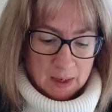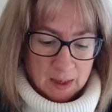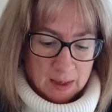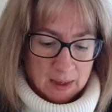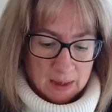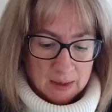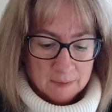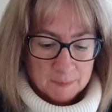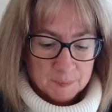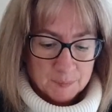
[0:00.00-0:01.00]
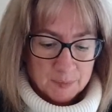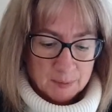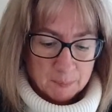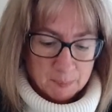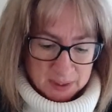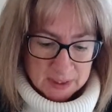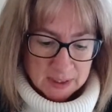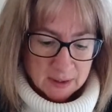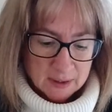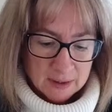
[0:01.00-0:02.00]
and
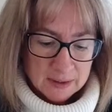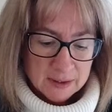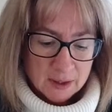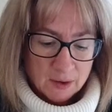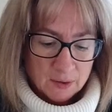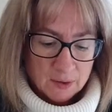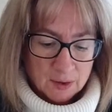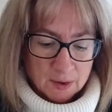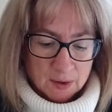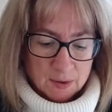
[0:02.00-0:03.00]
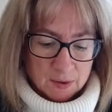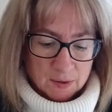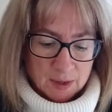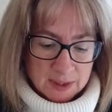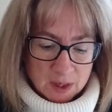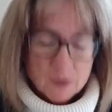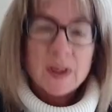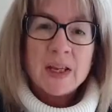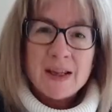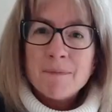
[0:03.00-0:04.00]
butter, so they don't
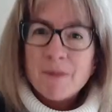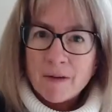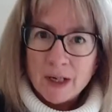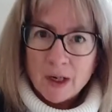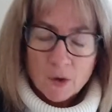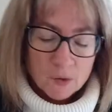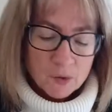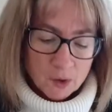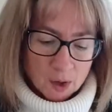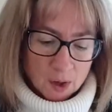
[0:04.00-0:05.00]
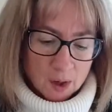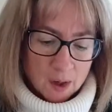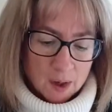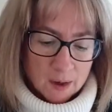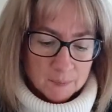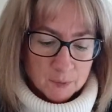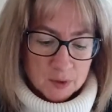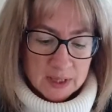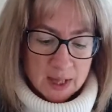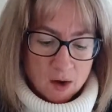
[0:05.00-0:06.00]
keep very long because
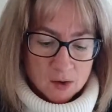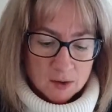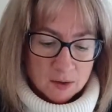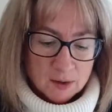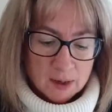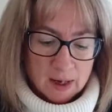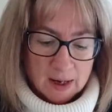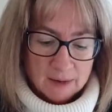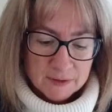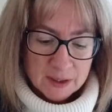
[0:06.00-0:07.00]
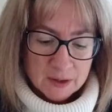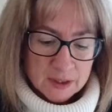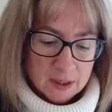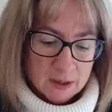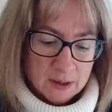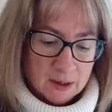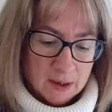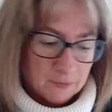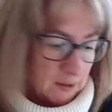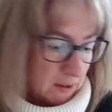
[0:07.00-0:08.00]
they have such
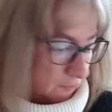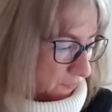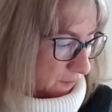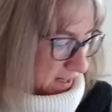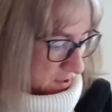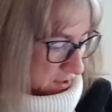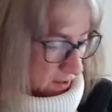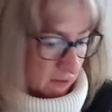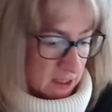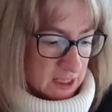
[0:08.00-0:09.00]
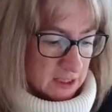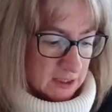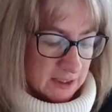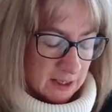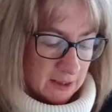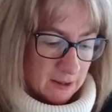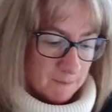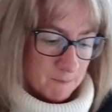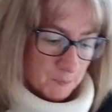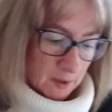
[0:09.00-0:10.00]
lovely fresh ingredients in them.